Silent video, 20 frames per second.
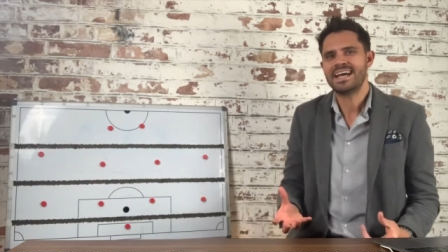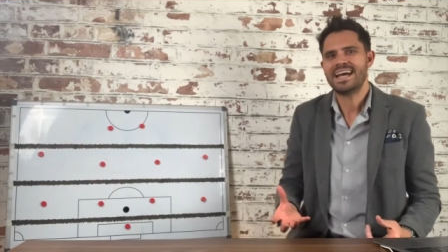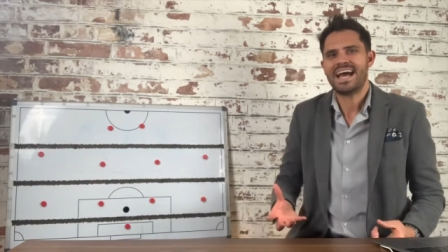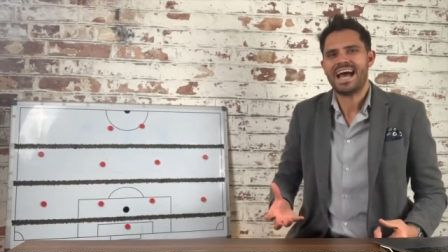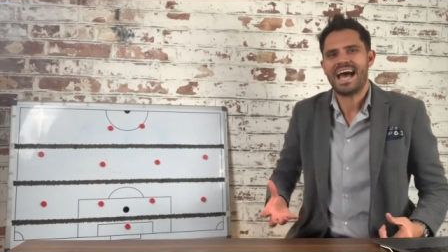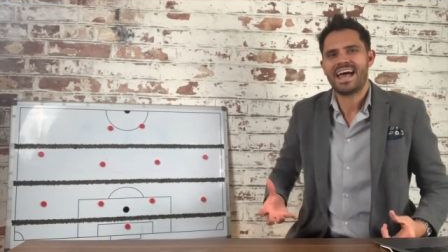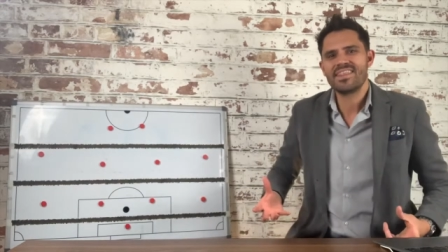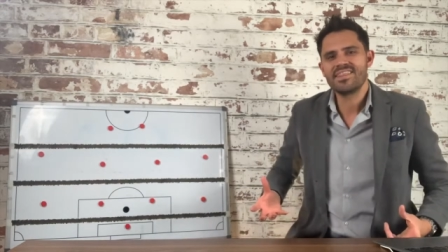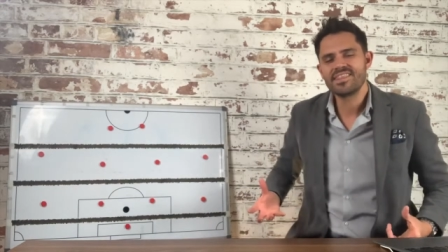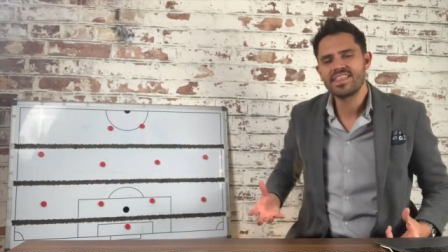
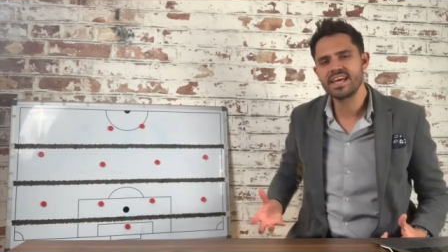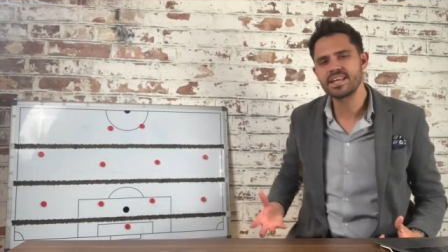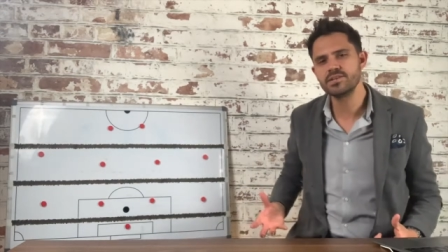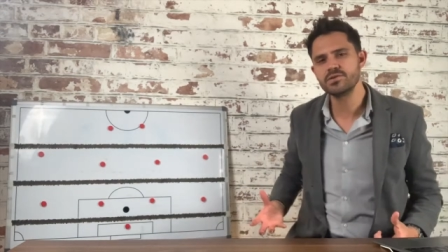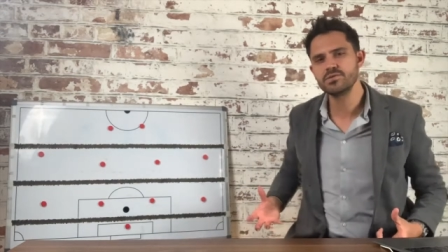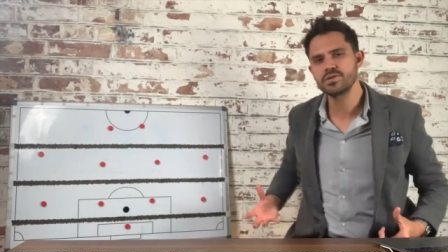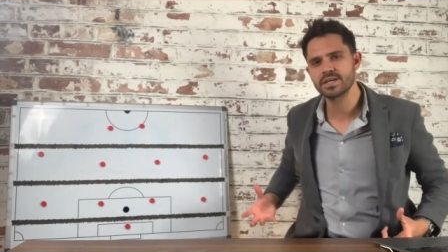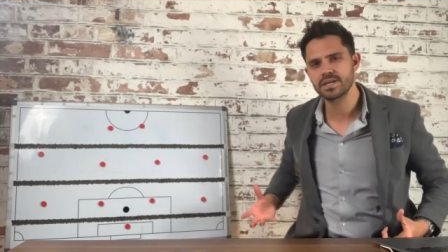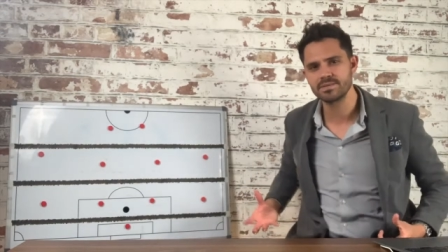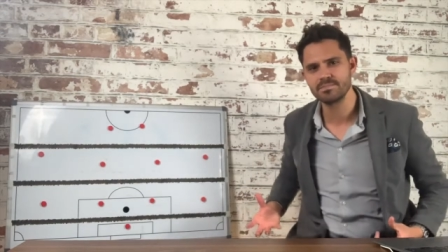and then you
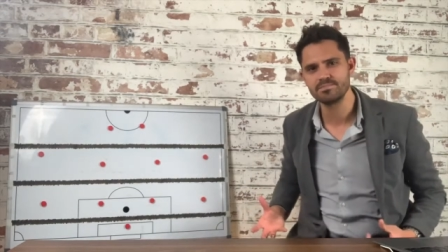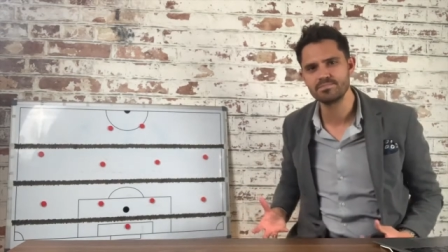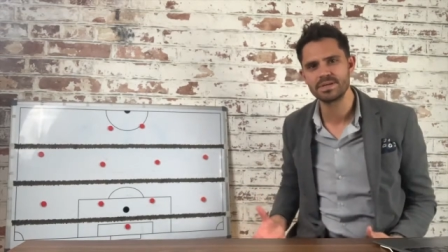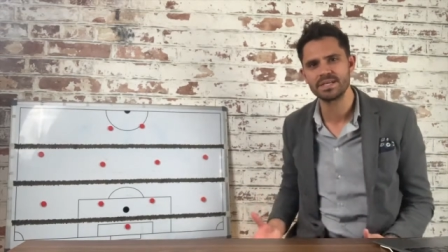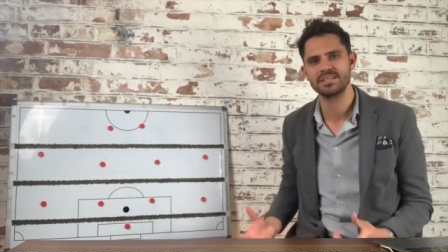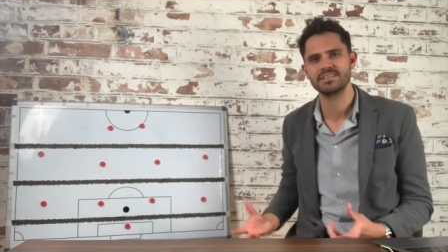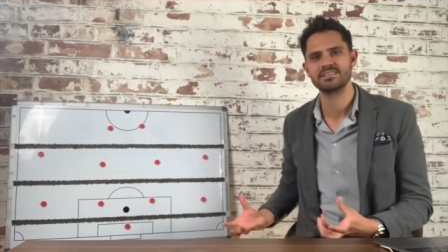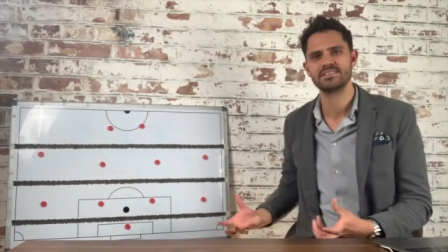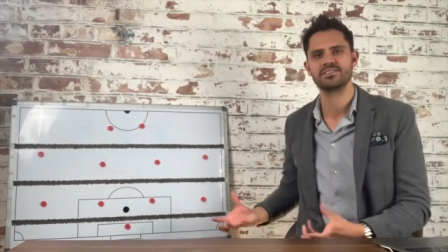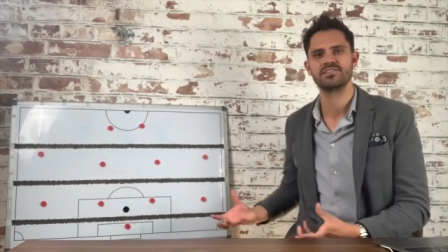can
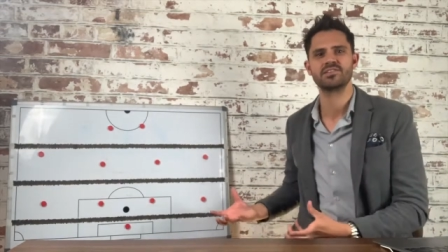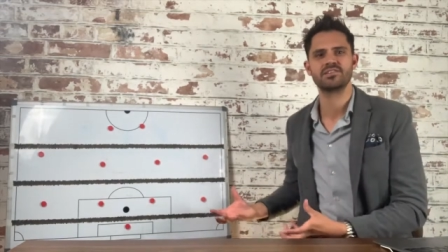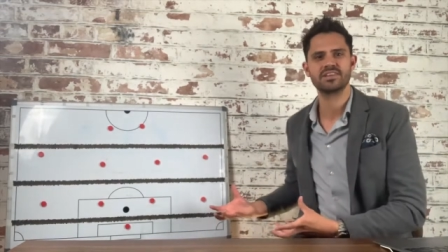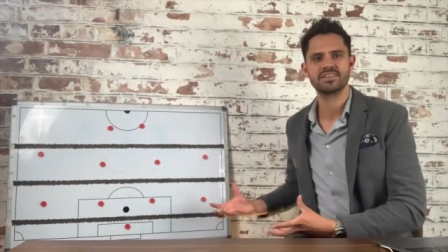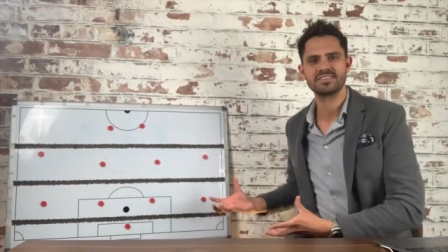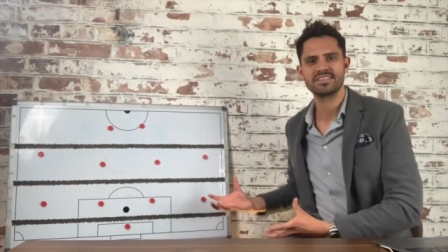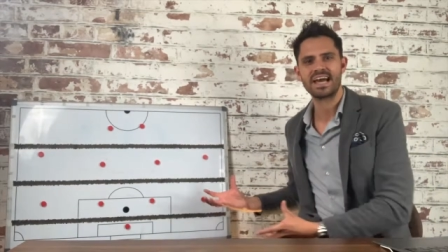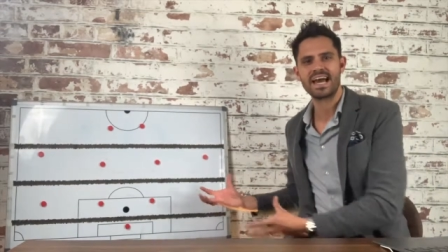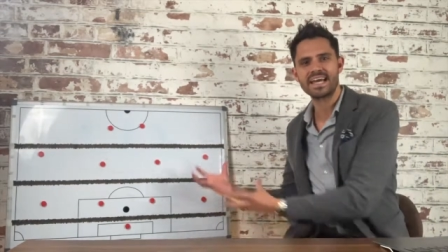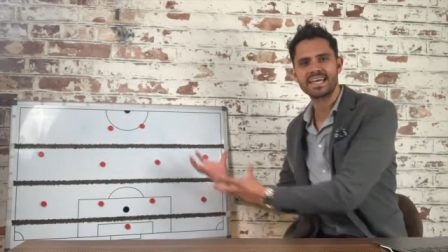build your
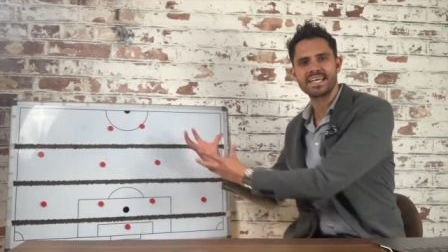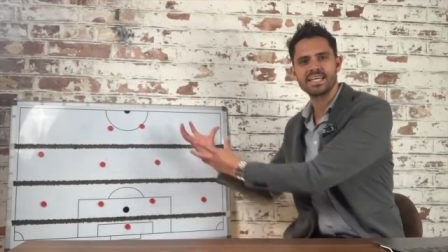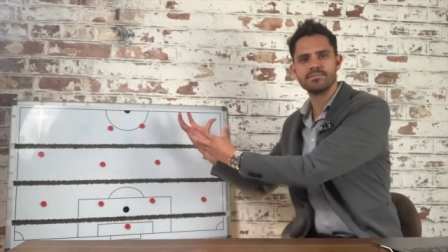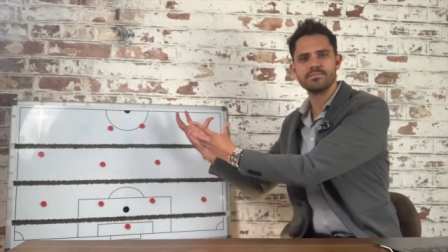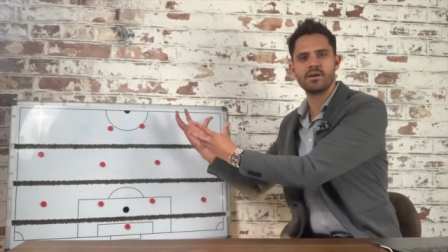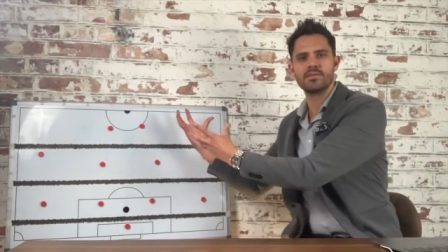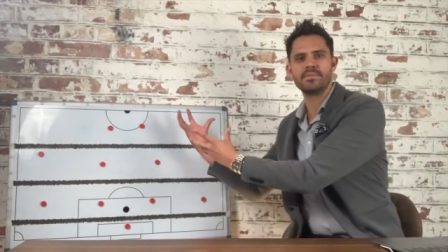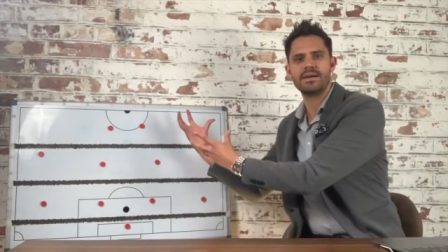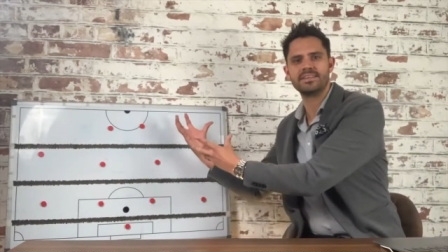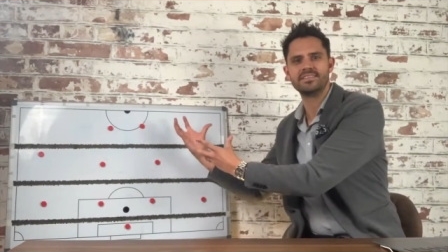attacking
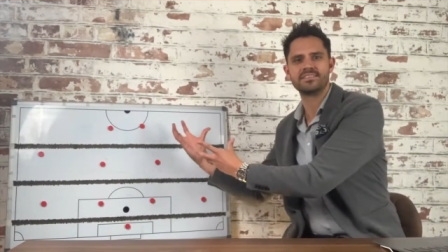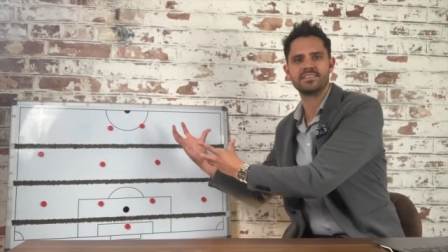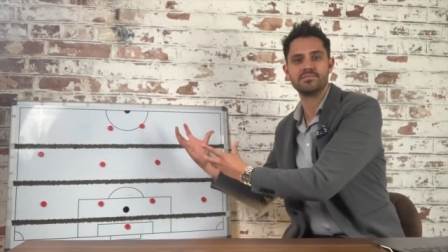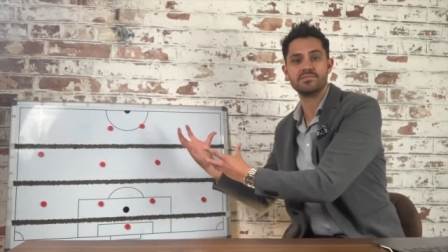momentum,